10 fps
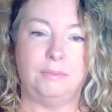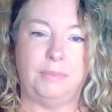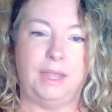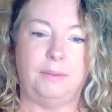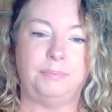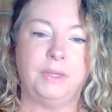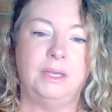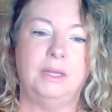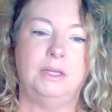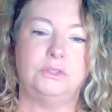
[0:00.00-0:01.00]
them there.
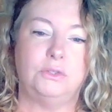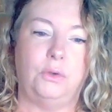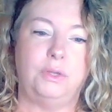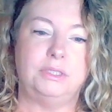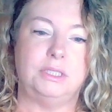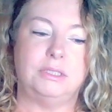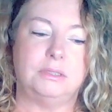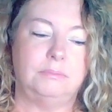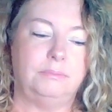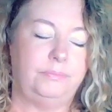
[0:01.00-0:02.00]
So it's this,